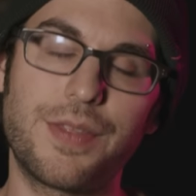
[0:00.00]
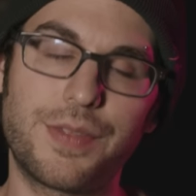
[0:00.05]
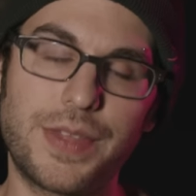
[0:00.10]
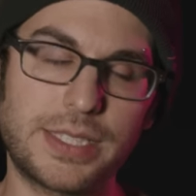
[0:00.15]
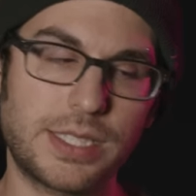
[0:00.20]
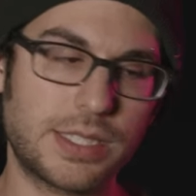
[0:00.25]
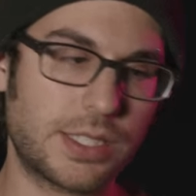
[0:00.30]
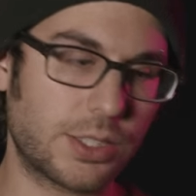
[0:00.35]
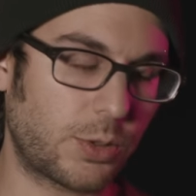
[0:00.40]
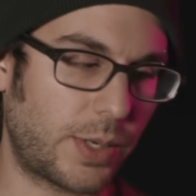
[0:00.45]

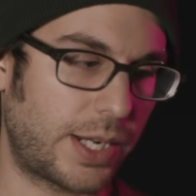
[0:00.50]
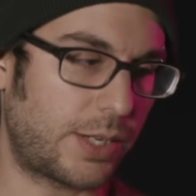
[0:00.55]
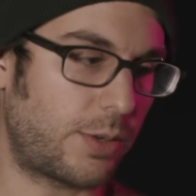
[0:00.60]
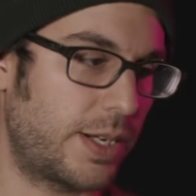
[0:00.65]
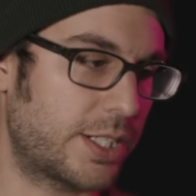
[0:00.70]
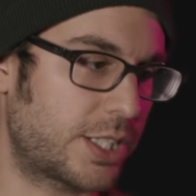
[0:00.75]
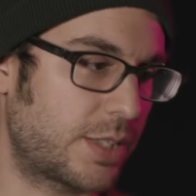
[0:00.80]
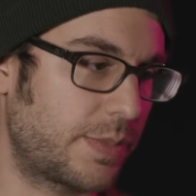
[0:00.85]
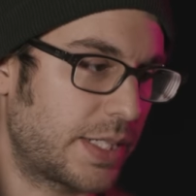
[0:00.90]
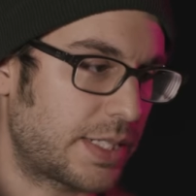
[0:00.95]
This is a great
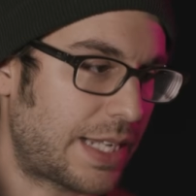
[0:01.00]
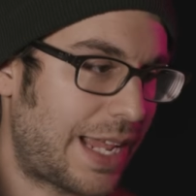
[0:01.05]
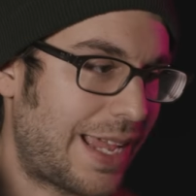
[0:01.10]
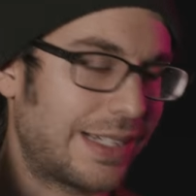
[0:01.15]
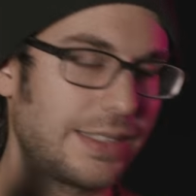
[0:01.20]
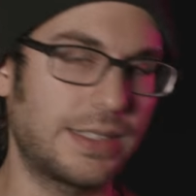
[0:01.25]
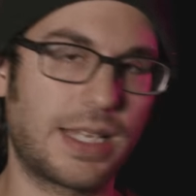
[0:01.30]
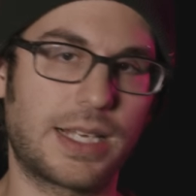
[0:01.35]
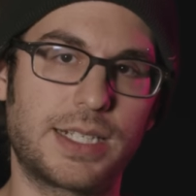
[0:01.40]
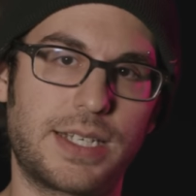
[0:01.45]
question because I
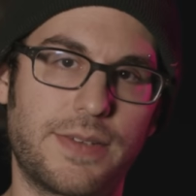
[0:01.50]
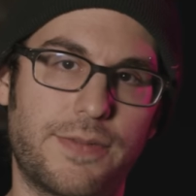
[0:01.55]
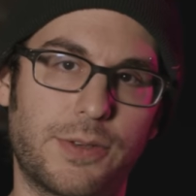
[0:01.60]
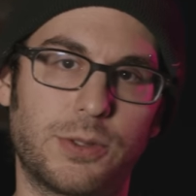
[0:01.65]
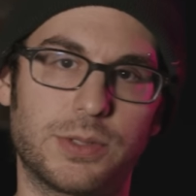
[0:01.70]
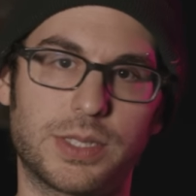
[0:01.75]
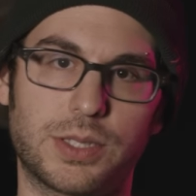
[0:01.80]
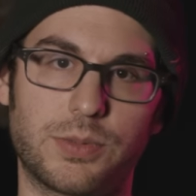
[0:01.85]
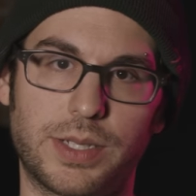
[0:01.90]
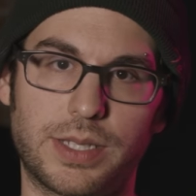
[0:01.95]
had a lot of
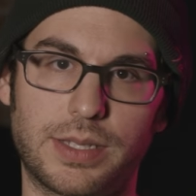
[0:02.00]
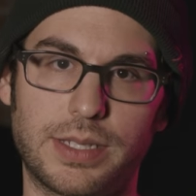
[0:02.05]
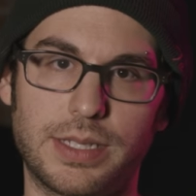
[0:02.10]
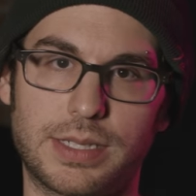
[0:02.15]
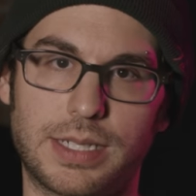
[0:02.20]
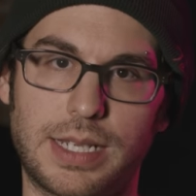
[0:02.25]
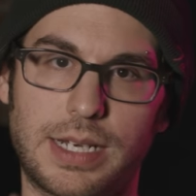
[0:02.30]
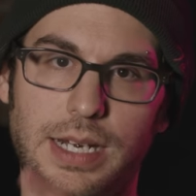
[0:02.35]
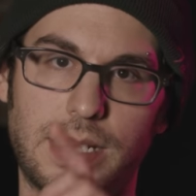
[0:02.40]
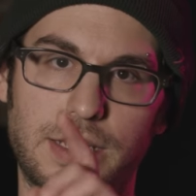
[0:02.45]
difficulty with
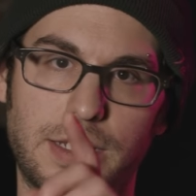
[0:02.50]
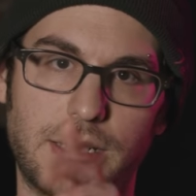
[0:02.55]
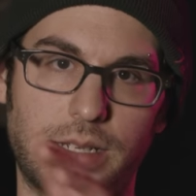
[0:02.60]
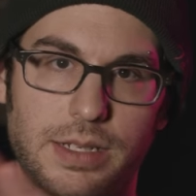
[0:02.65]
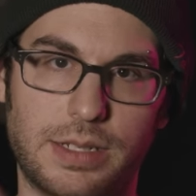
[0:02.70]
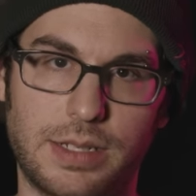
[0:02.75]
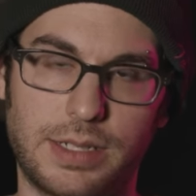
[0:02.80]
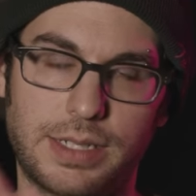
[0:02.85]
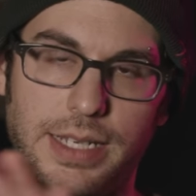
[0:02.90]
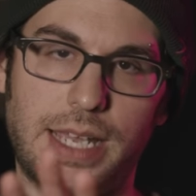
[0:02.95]
this and I,
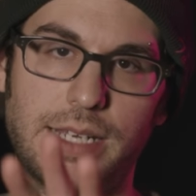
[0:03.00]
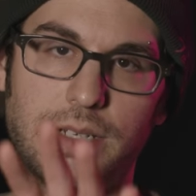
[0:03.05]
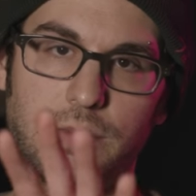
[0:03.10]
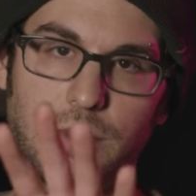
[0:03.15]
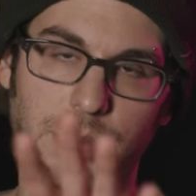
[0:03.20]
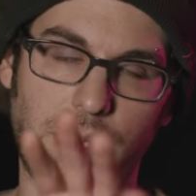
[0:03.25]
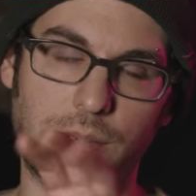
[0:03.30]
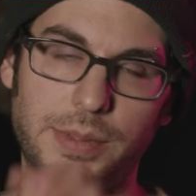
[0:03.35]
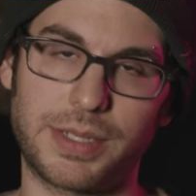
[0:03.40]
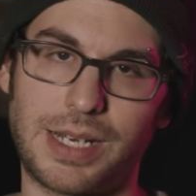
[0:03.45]

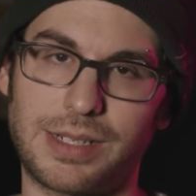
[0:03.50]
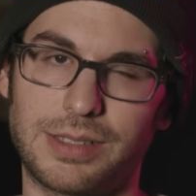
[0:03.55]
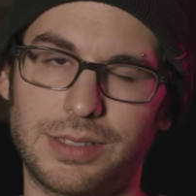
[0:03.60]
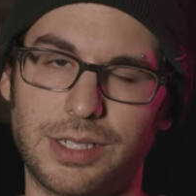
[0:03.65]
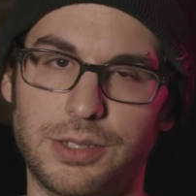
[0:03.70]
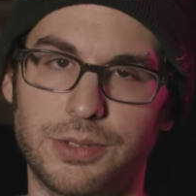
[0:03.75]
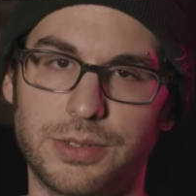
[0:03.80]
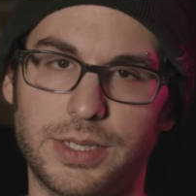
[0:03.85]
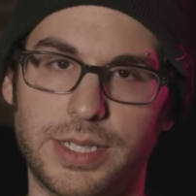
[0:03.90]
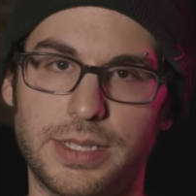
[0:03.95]
again, am probably not
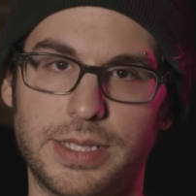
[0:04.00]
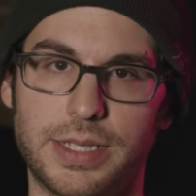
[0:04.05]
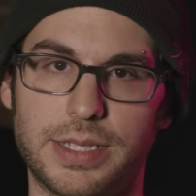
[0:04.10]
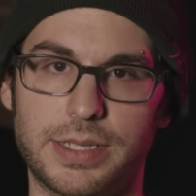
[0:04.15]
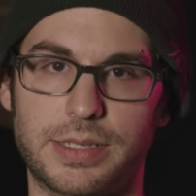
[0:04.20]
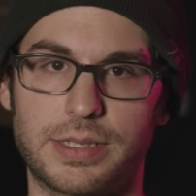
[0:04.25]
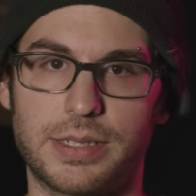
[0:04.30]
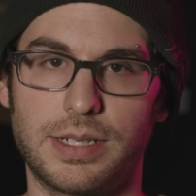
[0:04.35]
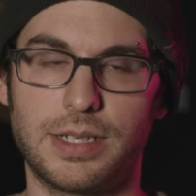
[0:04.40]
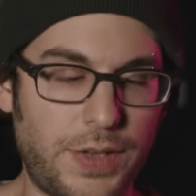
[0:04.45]
alone in
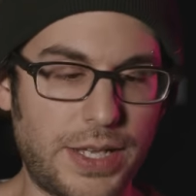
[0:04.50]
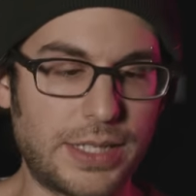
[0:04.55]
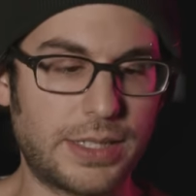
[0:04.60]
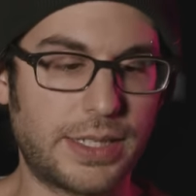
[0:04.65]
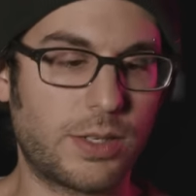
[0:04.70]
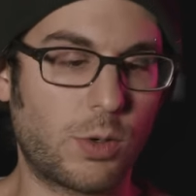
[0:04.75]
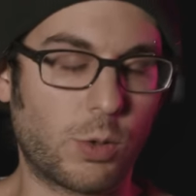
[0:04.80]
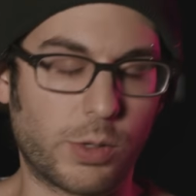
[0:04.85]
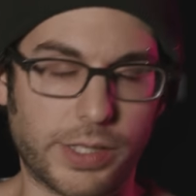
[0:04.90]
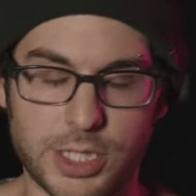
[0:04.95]
this
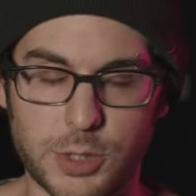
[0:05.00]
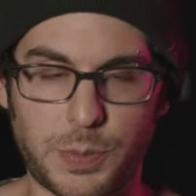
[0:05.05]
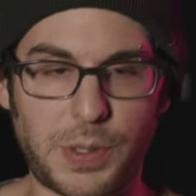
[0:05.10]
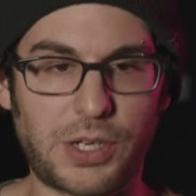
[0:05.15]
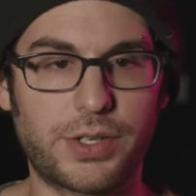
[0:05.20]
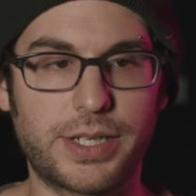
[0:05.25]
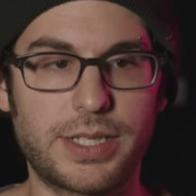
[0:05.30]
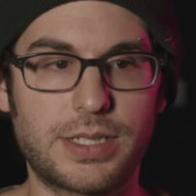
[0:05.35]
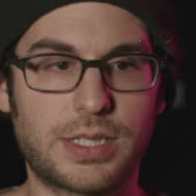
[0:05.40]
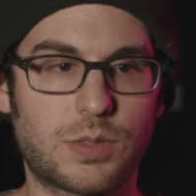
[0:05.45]
feeling or
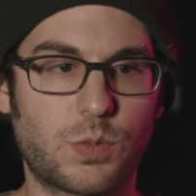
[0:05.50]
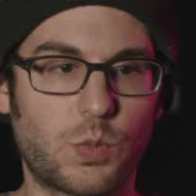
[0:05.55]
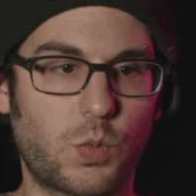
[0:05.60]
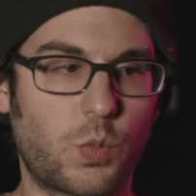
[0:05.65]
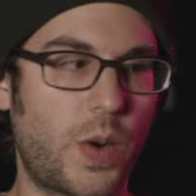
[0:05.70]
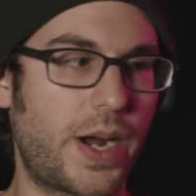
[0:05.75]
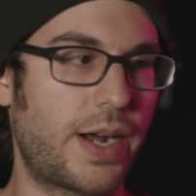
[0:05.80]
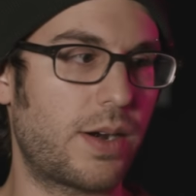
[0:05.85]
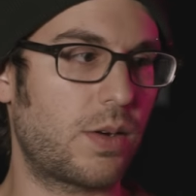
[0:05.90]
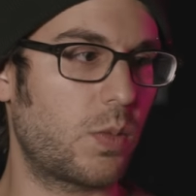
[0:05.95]
experience
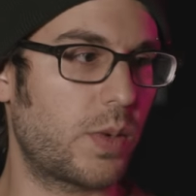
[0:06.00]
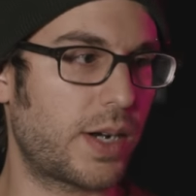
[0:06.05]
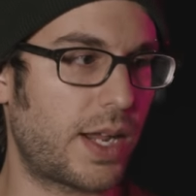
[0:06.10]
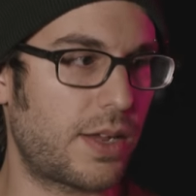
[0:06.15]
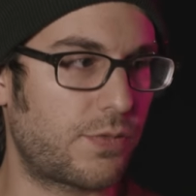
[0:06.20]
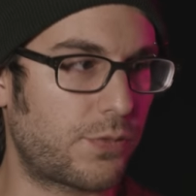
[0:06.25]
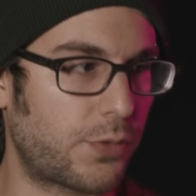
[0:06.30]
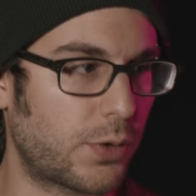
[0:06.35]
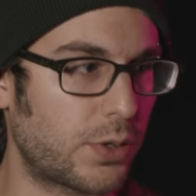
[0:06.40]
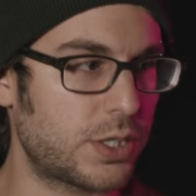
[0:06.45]
where when
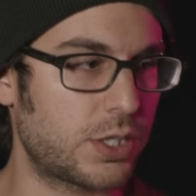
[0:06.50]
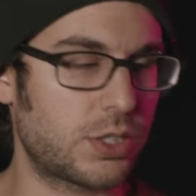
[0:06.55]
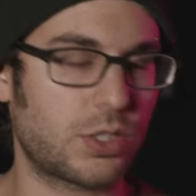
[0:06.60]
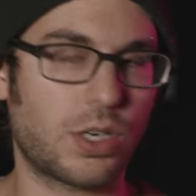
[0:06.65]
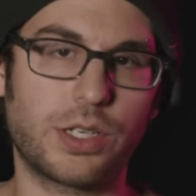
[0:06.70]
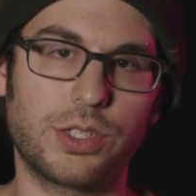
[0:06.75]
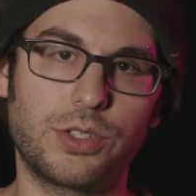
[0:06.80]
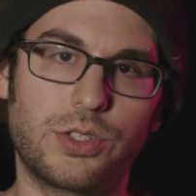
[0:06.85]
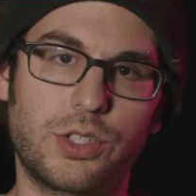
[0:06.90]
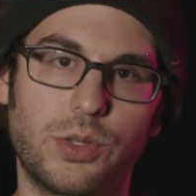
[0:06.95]
I first
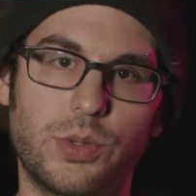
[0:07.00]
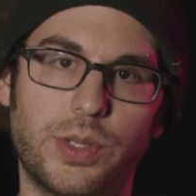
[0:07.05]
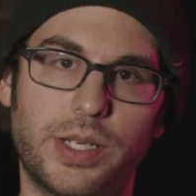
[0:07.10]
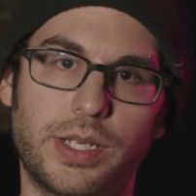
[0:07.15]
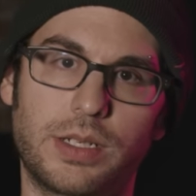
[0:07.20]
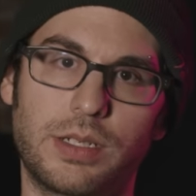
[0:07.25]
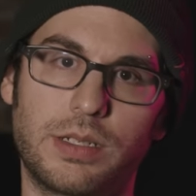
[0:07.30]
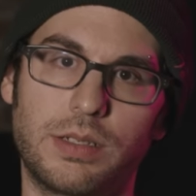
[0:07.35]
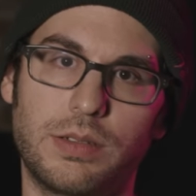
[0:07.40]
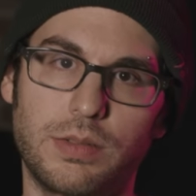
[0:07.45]
started
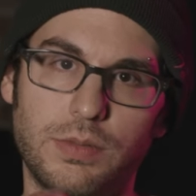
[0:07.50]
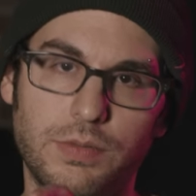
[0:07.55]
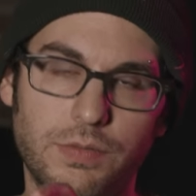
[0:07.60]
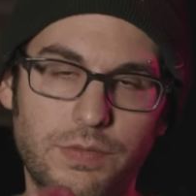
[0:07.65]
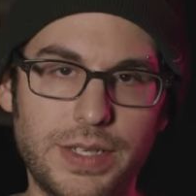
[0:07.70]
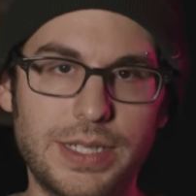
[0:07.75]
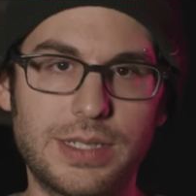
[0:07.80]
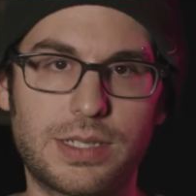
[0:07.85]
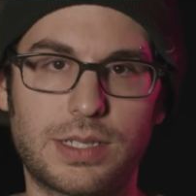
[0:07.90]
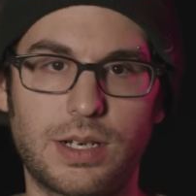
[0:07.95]
doing
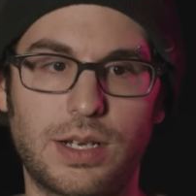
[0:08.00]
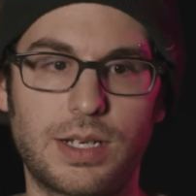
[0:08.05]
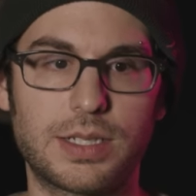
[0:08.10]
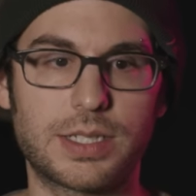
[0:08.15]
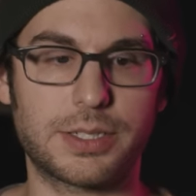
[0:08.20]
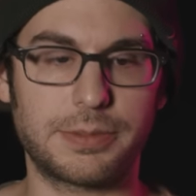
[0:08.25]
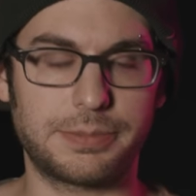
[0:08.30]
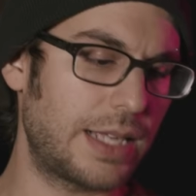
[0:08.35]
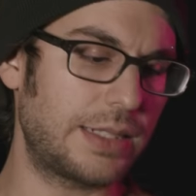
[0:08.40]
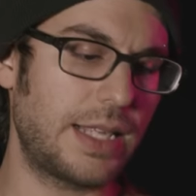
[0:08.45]

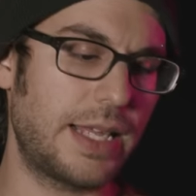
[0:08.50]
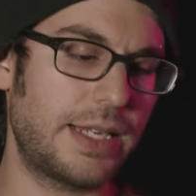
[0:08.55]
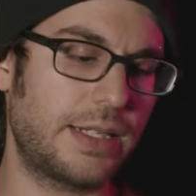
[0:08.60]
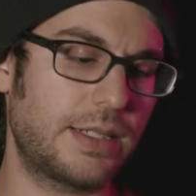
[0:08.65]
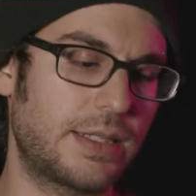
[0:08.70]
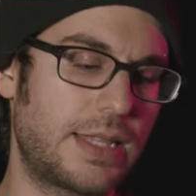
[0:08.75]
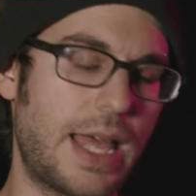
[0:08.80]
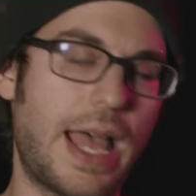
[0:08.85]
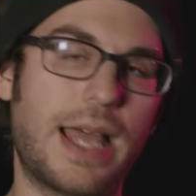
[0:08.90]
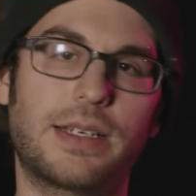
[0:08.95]
Vsauce, I
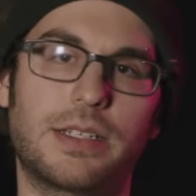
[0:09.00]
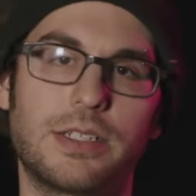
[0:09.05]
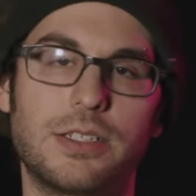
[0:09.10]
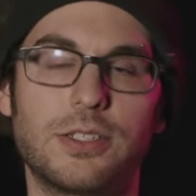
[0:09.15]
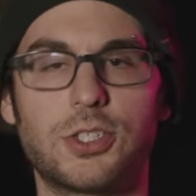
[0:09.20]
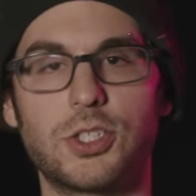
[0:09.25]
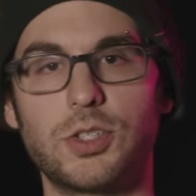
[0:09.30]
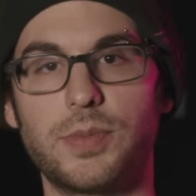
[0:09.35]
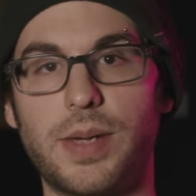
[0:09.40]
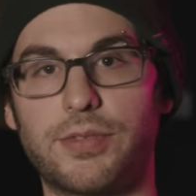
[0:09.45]
let that
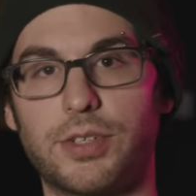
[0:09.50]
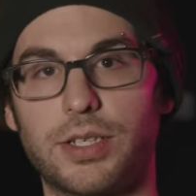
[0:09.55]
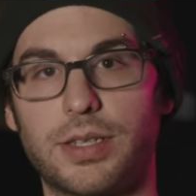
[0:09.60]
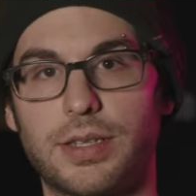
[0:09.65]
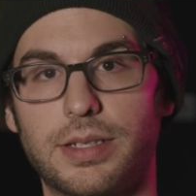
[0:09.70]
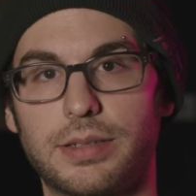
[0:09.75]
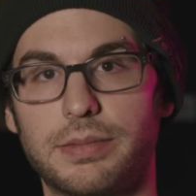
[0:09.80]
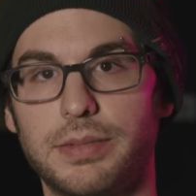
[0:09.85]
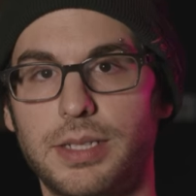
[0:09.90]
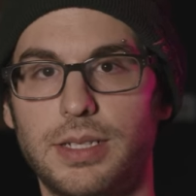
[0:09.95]
consume
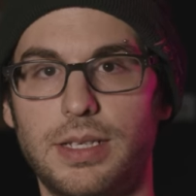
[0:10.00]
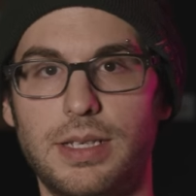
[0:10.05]
everything.